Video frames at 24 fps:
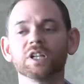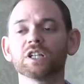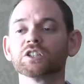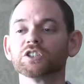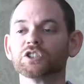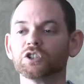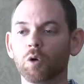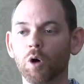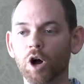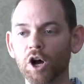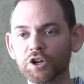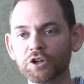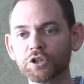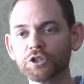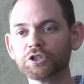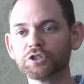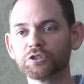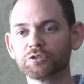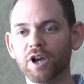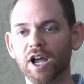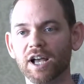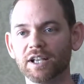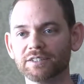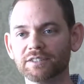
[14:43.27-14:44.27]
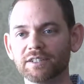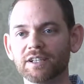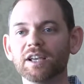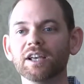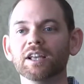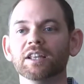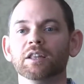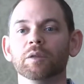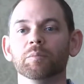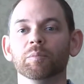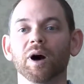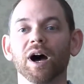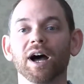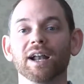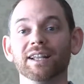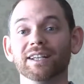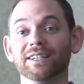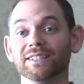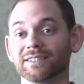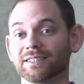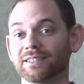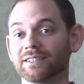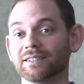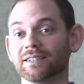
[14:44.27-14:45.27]
So under stress, the body
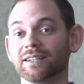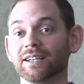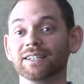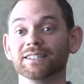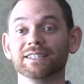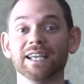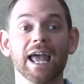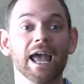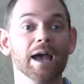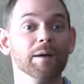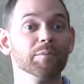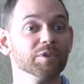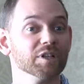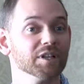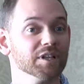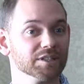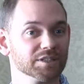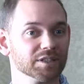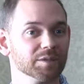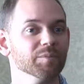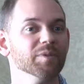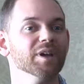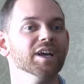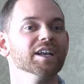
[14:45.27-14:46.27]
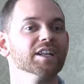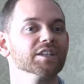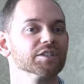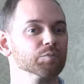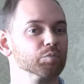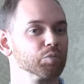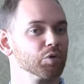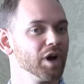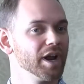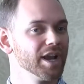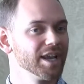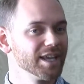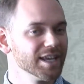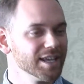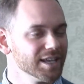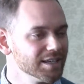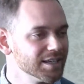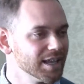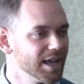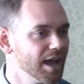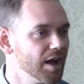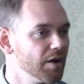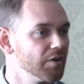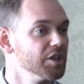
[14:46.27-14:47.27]
is in catabolism, and it's breaking
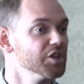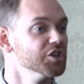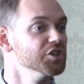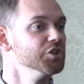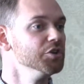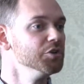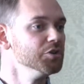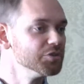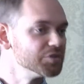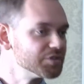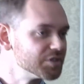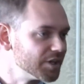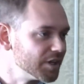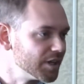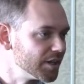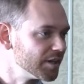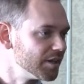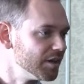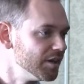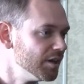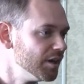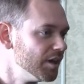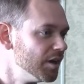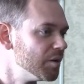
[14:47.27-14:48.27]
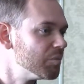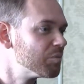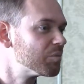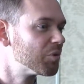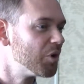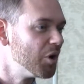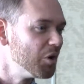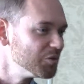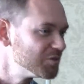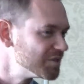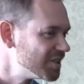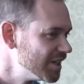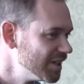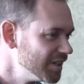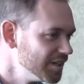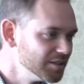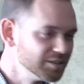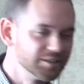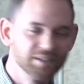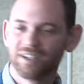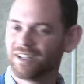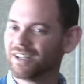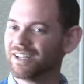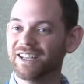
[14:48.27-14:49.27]
down and using
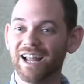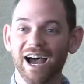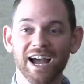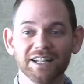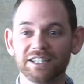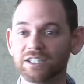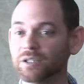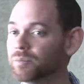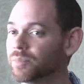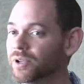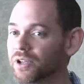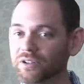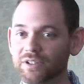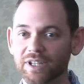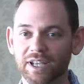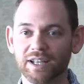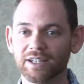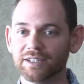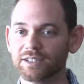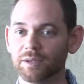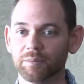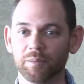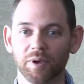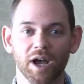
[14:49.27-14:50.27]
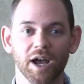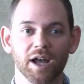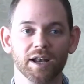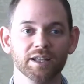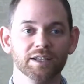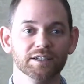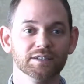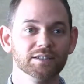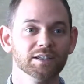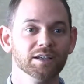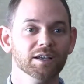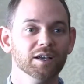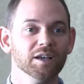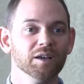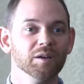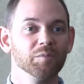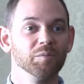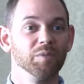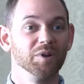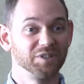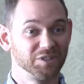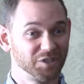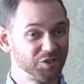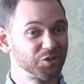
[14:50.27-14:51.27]
proteins not to build antibodies,
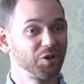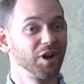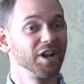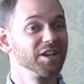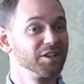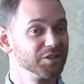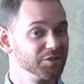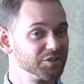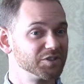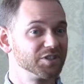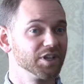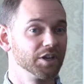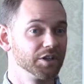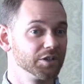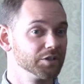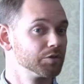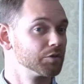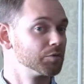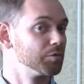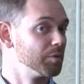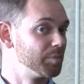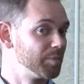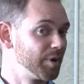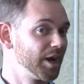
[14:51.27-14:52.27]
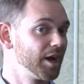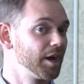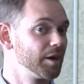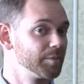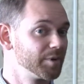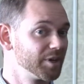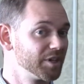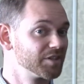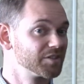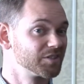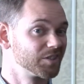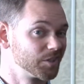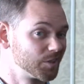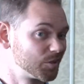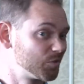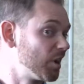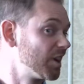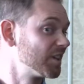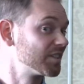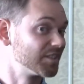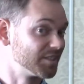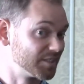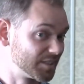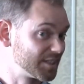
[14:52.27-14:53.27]
but to try to do cellular repair because the
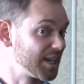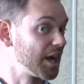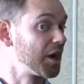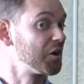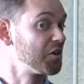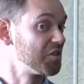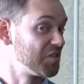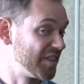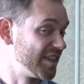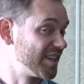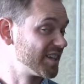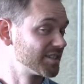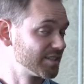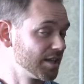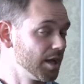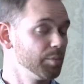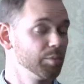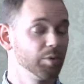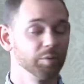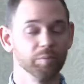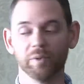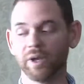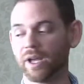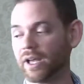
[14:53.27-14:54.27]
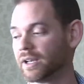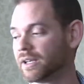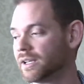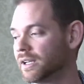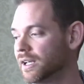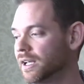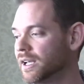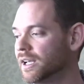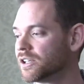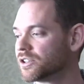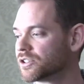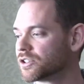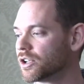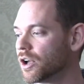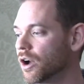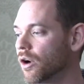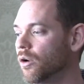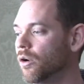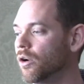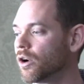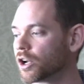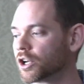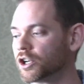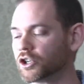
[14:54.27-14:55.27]
stress is tearing things up a bit.
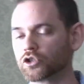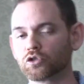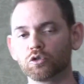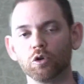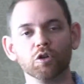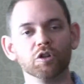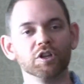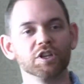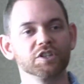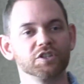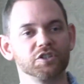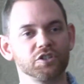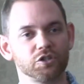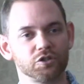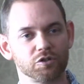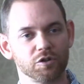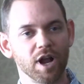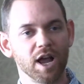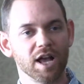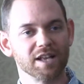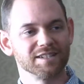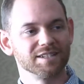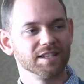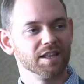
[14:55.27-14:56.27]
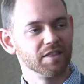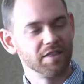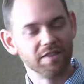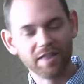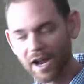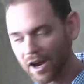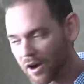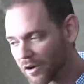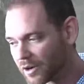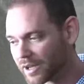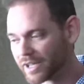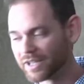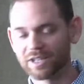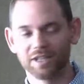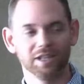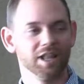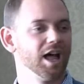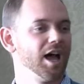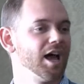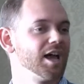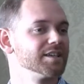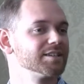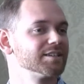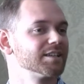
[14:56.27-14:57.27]
So controlling stress, therein
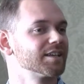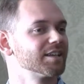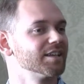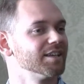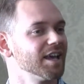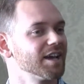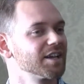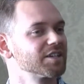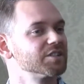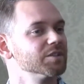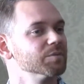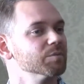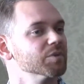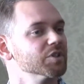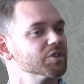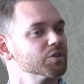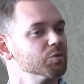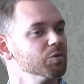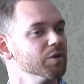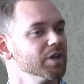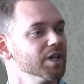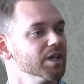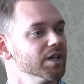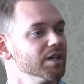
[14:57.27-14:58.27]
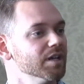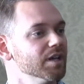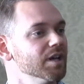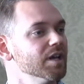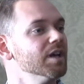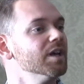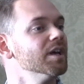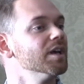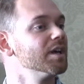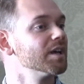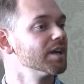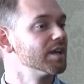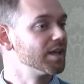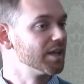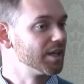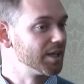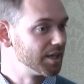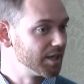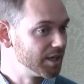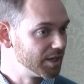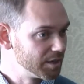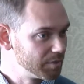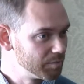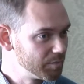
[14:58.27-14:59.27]
lies the connection between
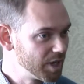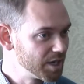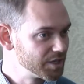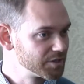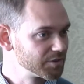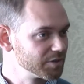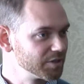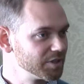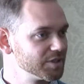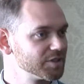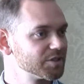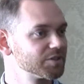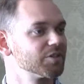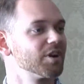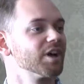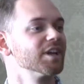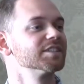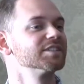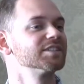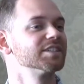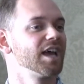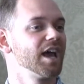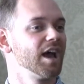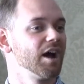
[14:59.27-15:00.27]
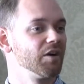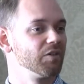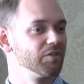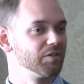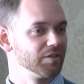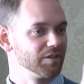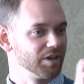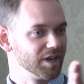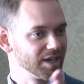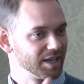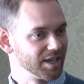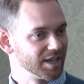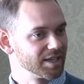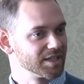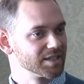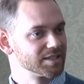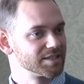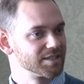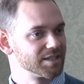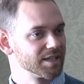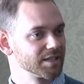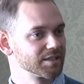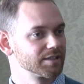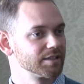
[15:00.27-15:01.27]
getting majorly stressed out and getting
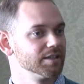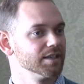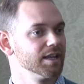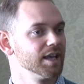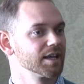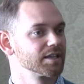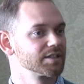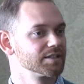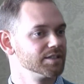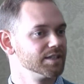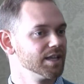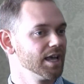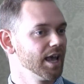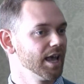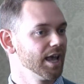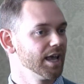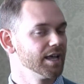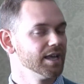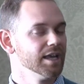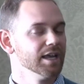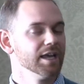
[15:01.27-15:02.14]
sick the next day.